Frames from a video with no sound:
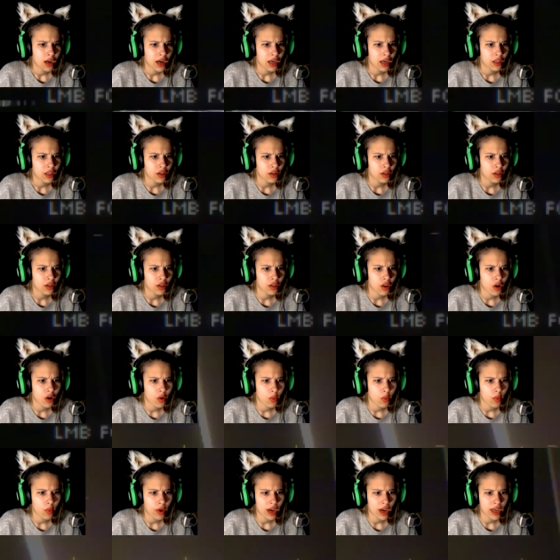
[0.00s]
I don't know
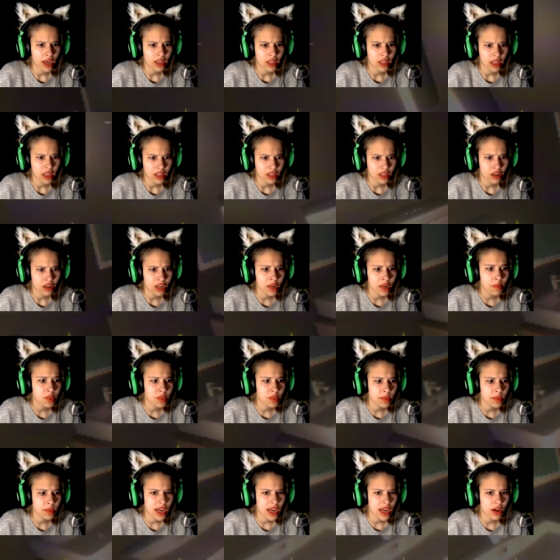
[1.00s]
why that
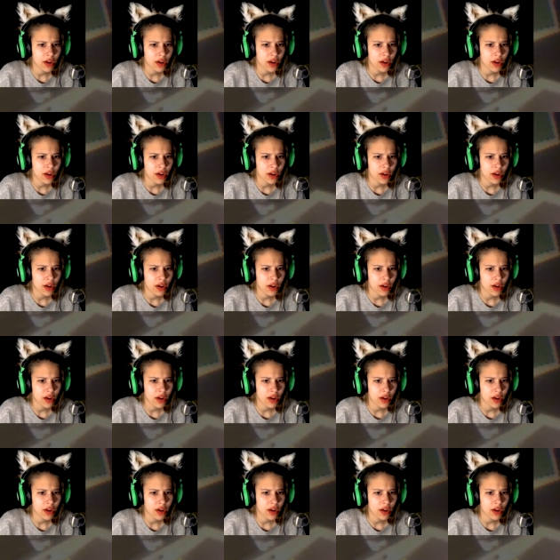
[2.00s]
creeps me